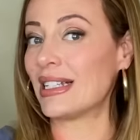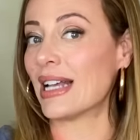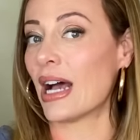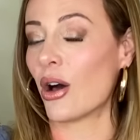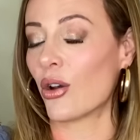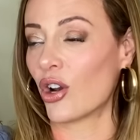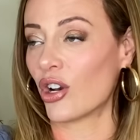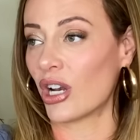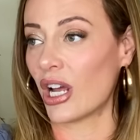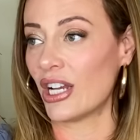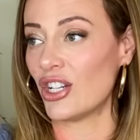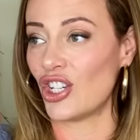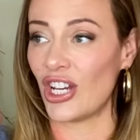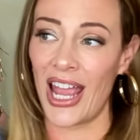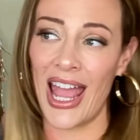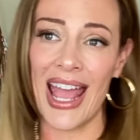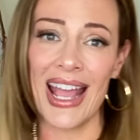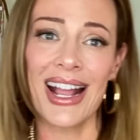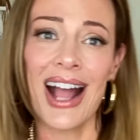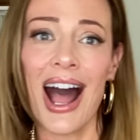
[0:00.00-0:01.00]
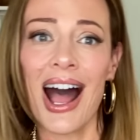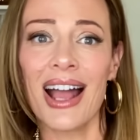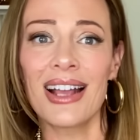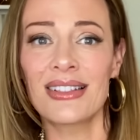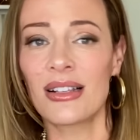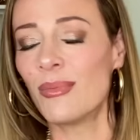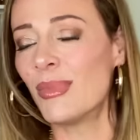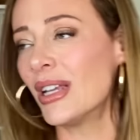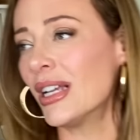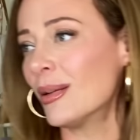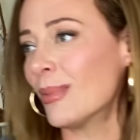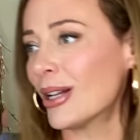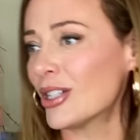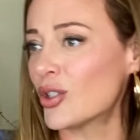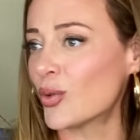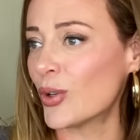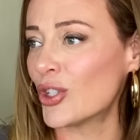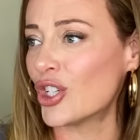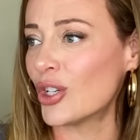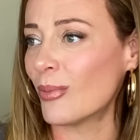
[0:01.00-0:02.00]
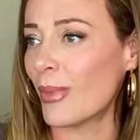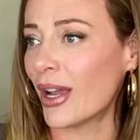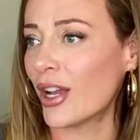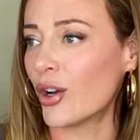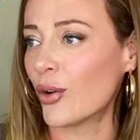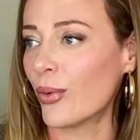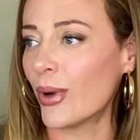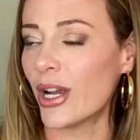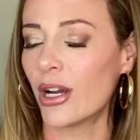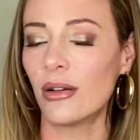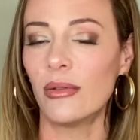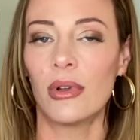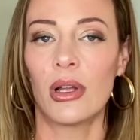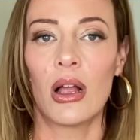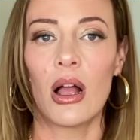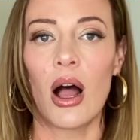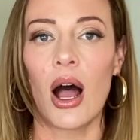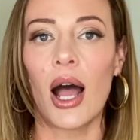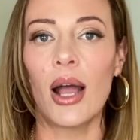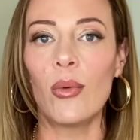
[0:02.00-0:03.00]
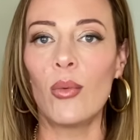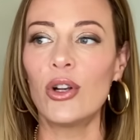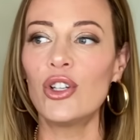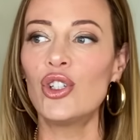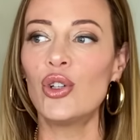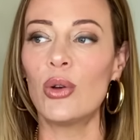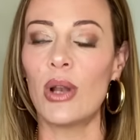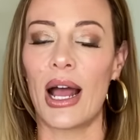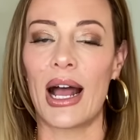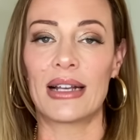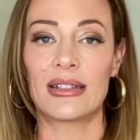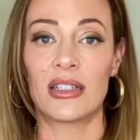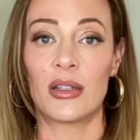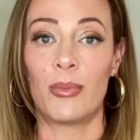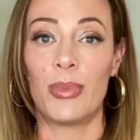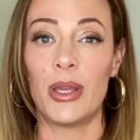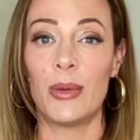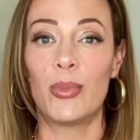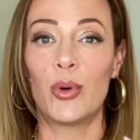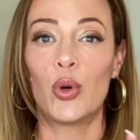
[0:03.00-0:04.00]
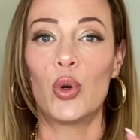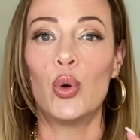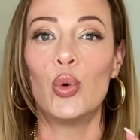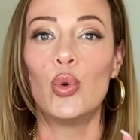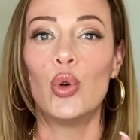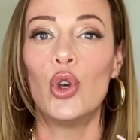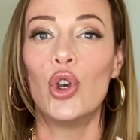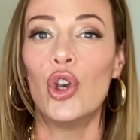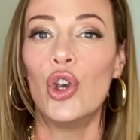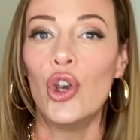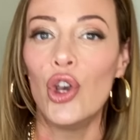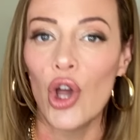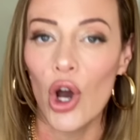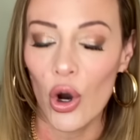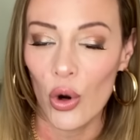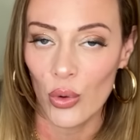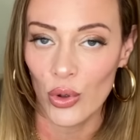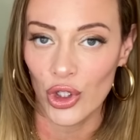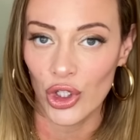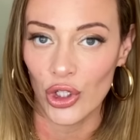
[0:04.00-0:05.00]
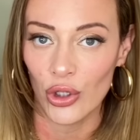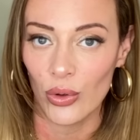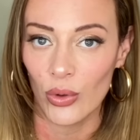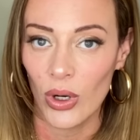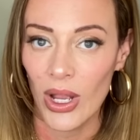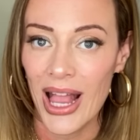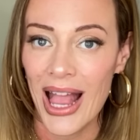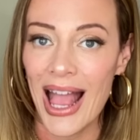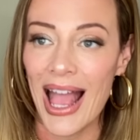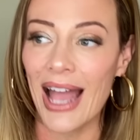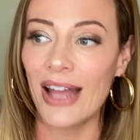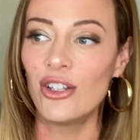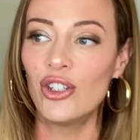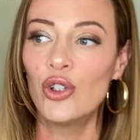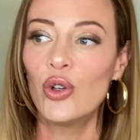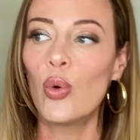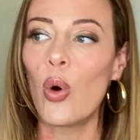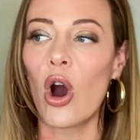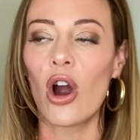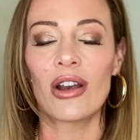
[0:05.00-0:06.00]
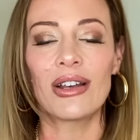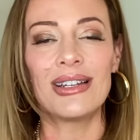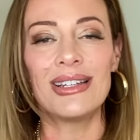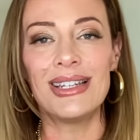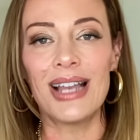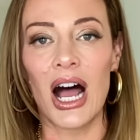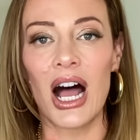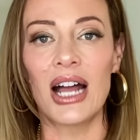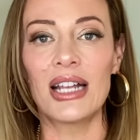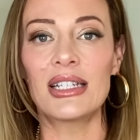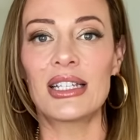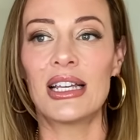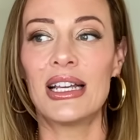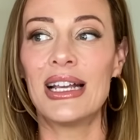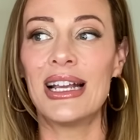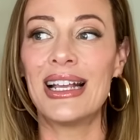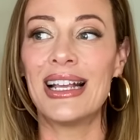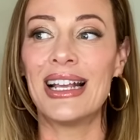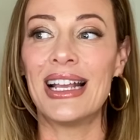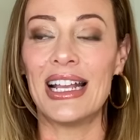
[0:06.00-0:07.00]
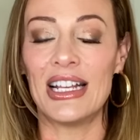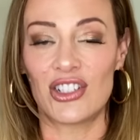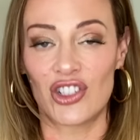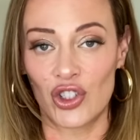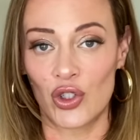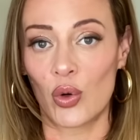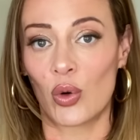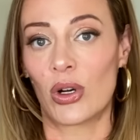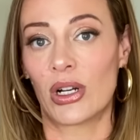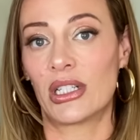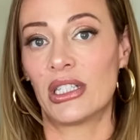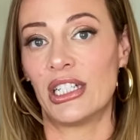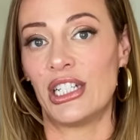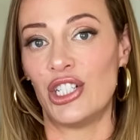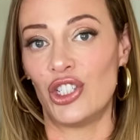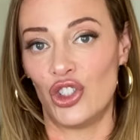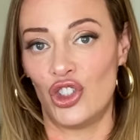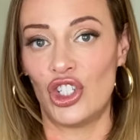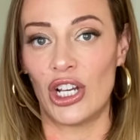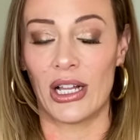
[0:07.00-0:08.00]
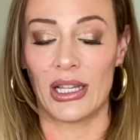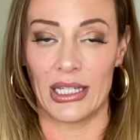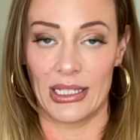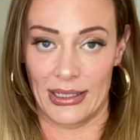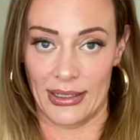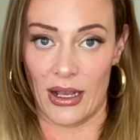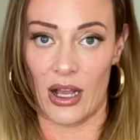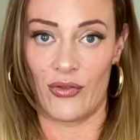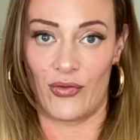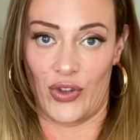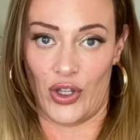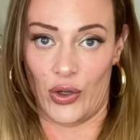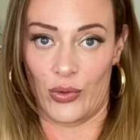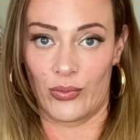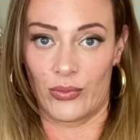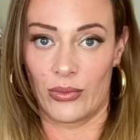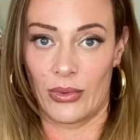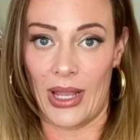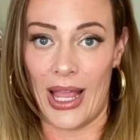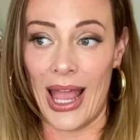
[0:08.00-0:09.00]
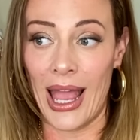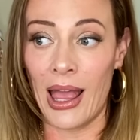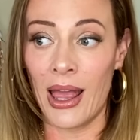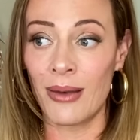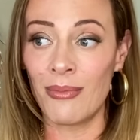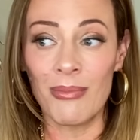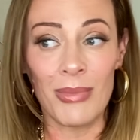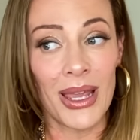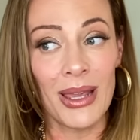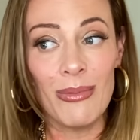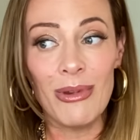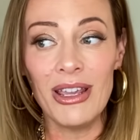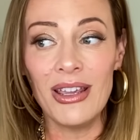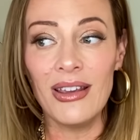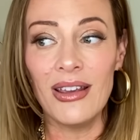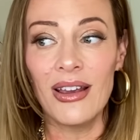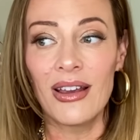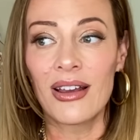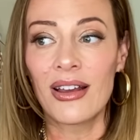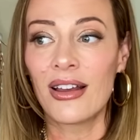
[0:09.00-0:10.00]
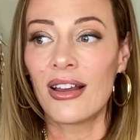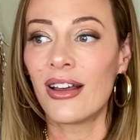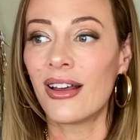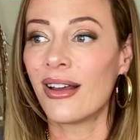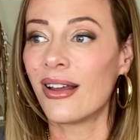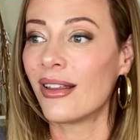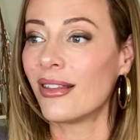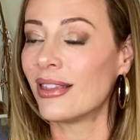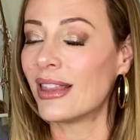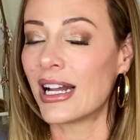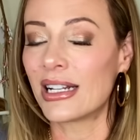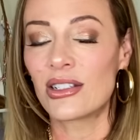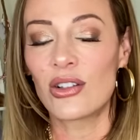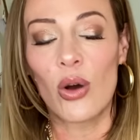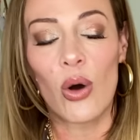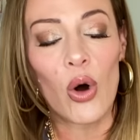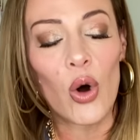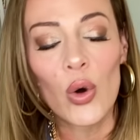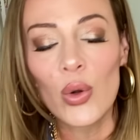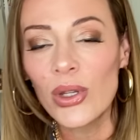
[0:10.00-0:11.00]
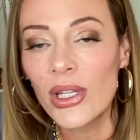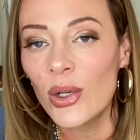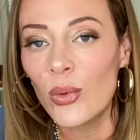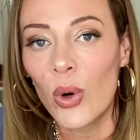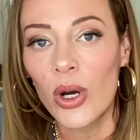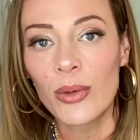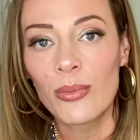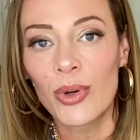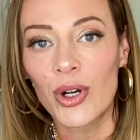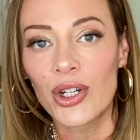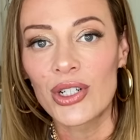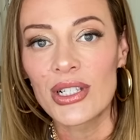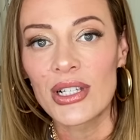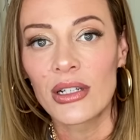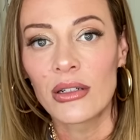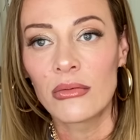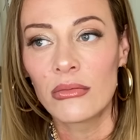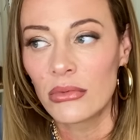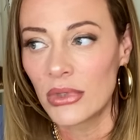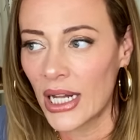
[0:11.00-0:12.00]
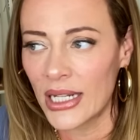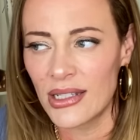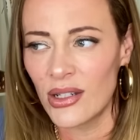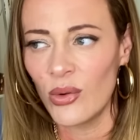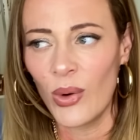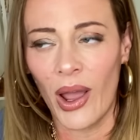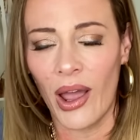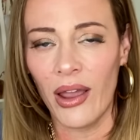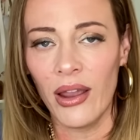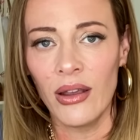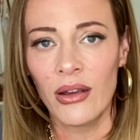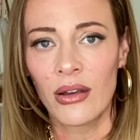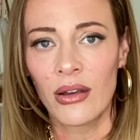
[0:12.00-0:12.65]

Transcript: out on IG. Hey guys, I'm thinking about switching my career. I want you to ask the people who know you and who are not historically jealous of you. And maybe that's only one person. That's okay.